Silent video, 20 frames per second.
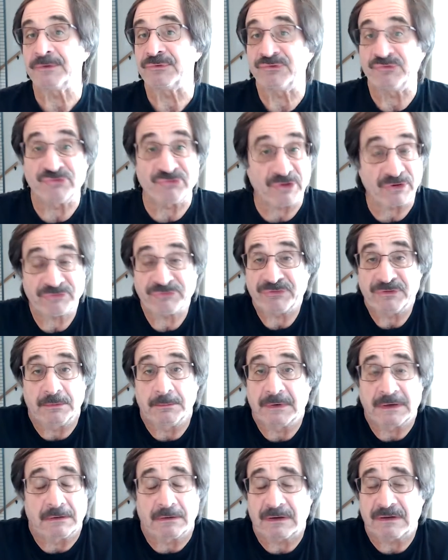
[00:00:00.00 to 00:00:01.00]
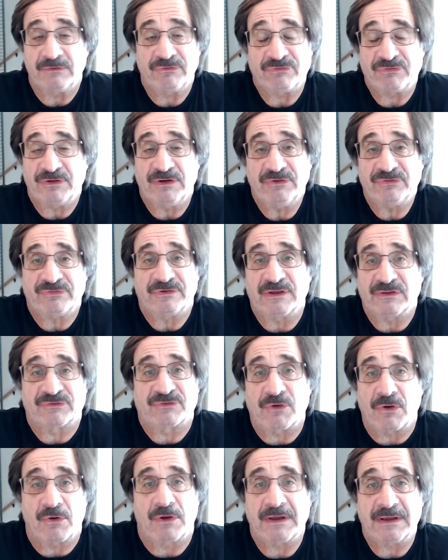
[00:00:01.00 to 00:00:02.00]
Just an American citizen, that's
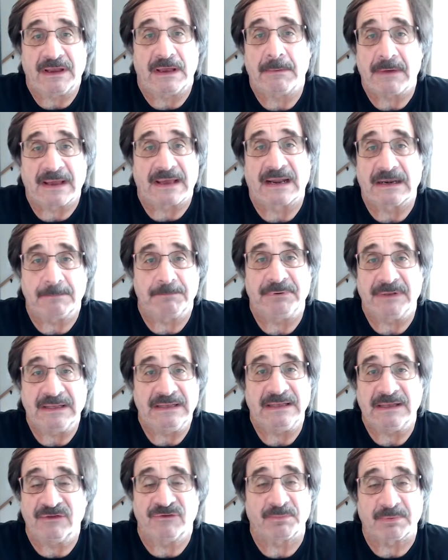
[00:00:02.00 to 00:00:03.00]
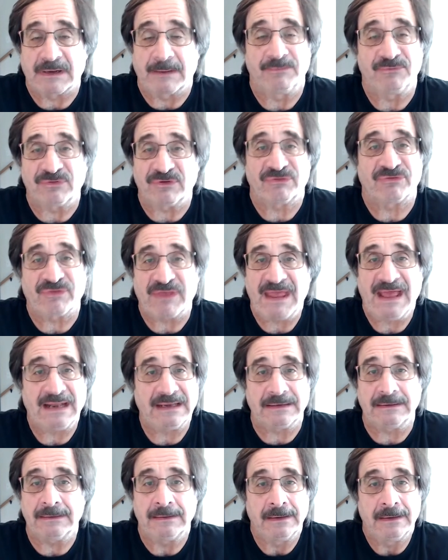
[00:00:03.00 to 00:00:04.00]
all I am. I got opinions, but I'm just that.
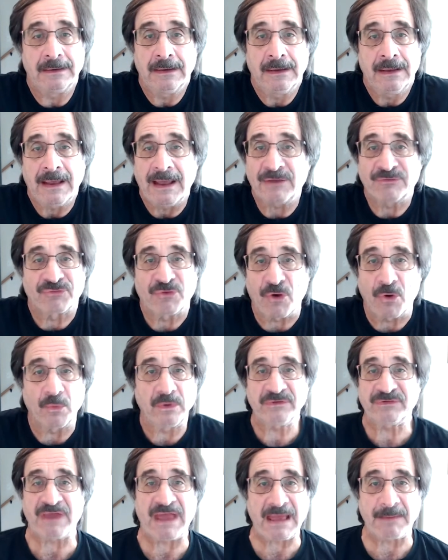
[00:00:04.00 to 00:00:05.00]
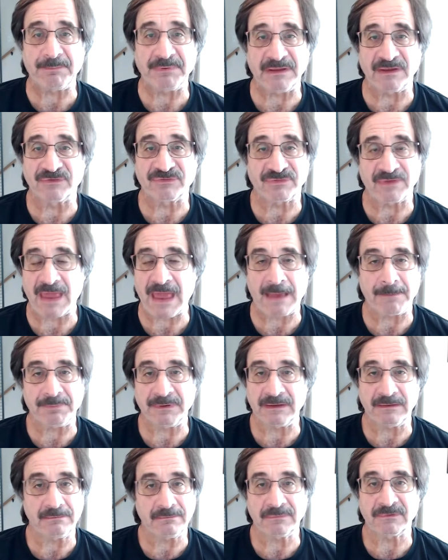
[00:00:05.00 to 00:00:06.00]
And as always, happy
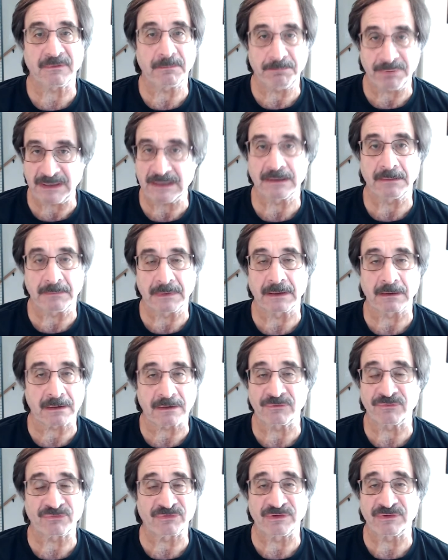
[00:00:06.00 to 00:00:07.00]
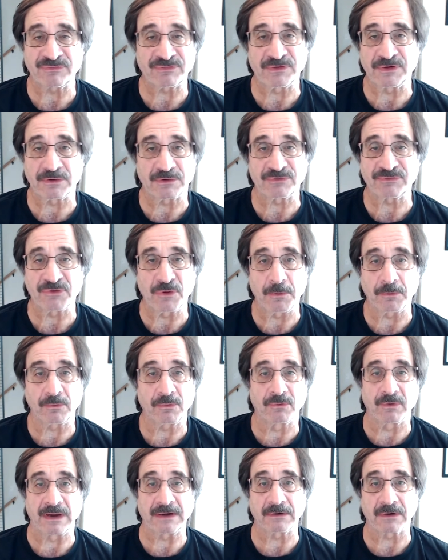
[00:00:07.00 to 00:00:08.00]
to be an American citizen. There is no
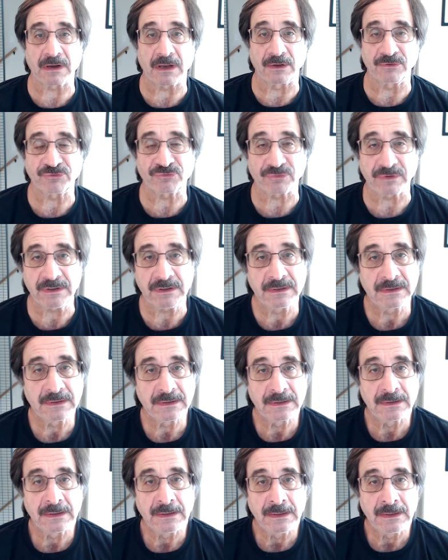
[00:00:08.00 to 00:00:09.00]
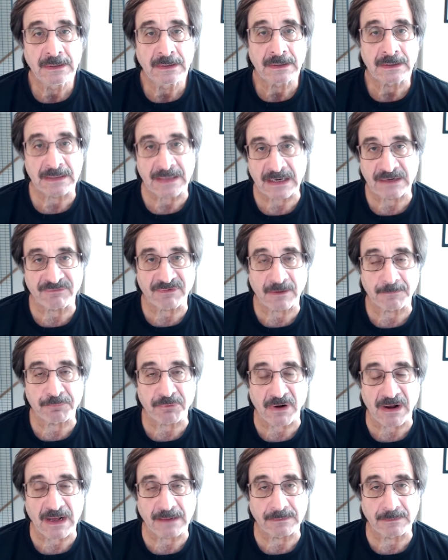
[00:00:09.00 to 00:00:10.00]
greater country. A lot of our
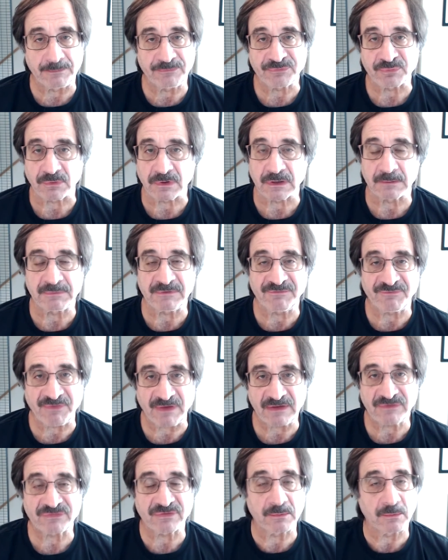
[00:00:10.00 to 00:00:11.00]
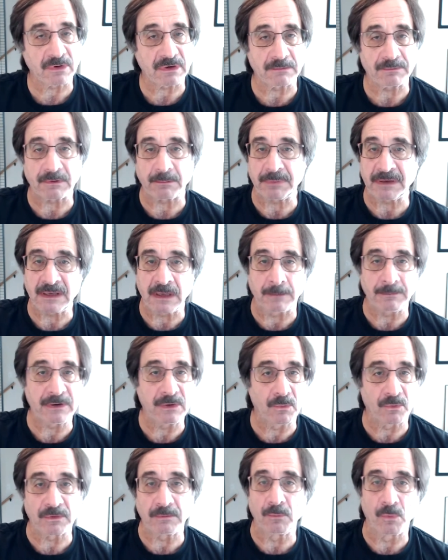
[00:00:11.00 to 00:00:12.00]
problems, we're going to be facing, we're going to be
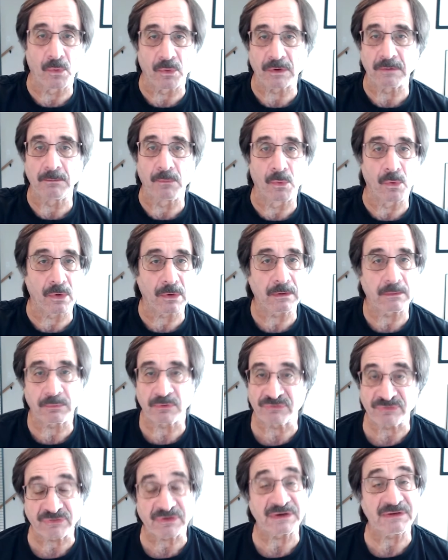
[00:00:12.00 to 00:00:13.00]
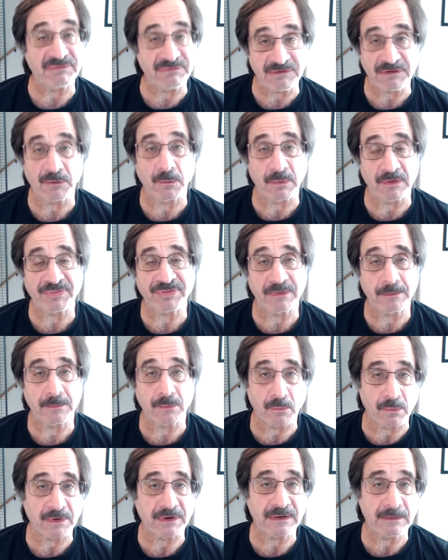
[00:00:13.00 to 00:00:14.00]
becoming one more and more, and we're just going to deal with them,
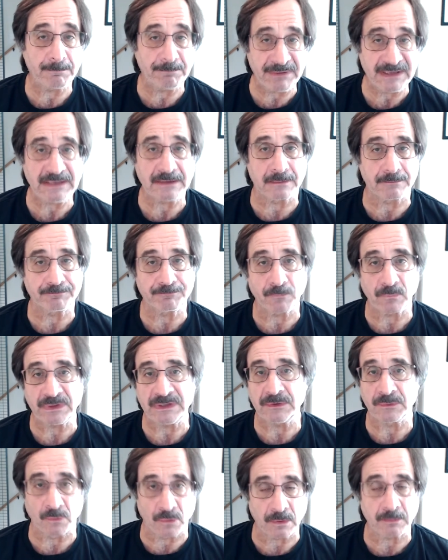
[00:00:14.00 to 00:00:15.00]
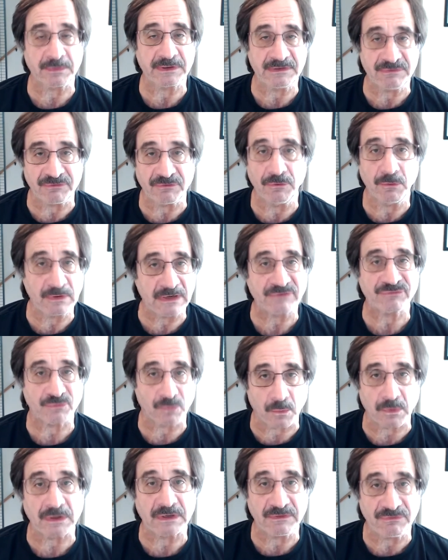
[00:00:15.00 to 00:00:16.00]
and we're going to beat them. We normally do, and that's
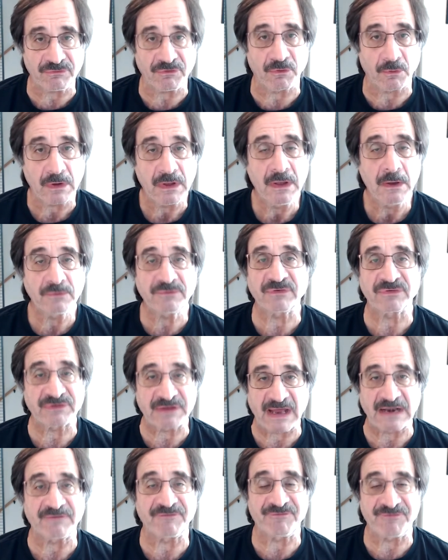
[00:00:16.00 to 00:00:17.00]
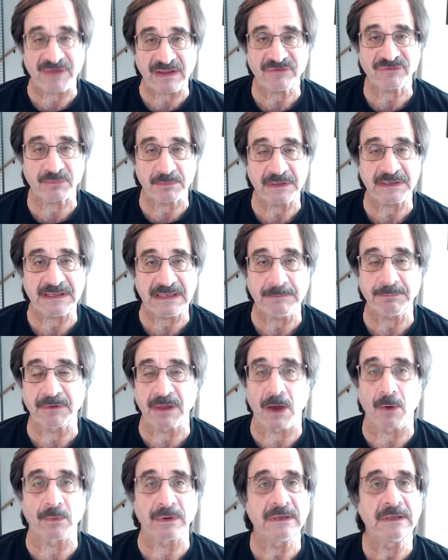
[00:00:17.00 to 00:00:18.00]
what we're going to do. Just got to face them and keep
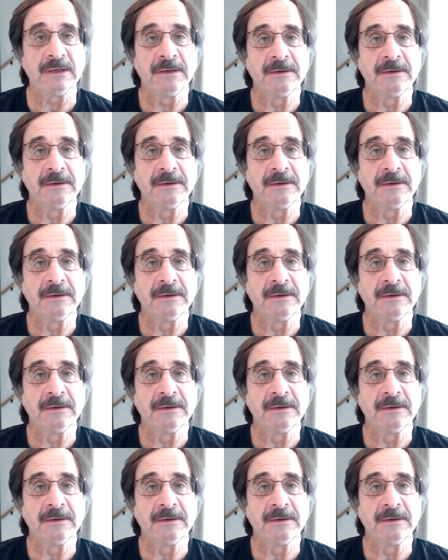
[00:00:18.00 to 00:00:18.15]
going.